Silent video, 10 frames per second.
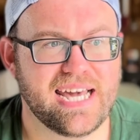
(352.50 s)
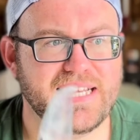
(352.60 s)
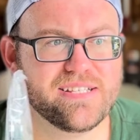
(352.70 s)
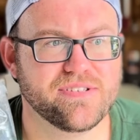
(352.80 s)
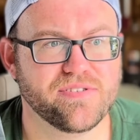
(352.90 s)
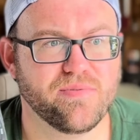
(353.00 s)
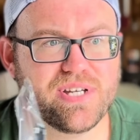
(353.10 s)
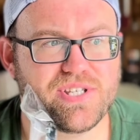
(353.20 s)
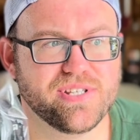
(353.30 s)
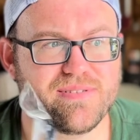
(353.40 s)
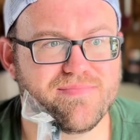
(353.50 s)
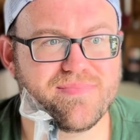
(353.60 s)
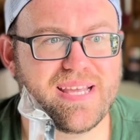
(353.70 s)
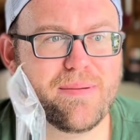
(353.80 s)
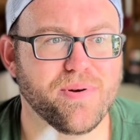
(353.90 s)
is a good question.
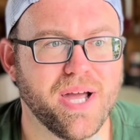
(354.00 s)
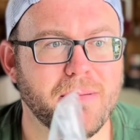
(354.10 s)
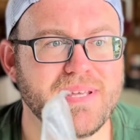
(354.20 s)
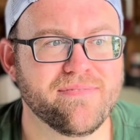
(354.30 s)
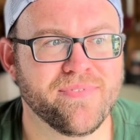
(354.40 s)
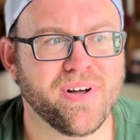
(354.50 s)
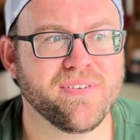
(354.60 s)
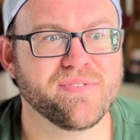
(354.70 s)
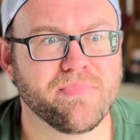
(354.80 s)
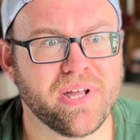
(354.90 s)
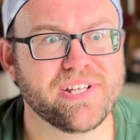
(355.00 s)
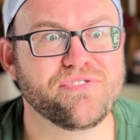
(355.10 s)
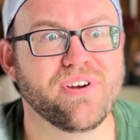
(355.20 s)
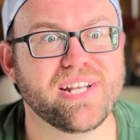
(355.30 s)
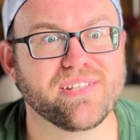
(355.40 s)
It probably involves draining the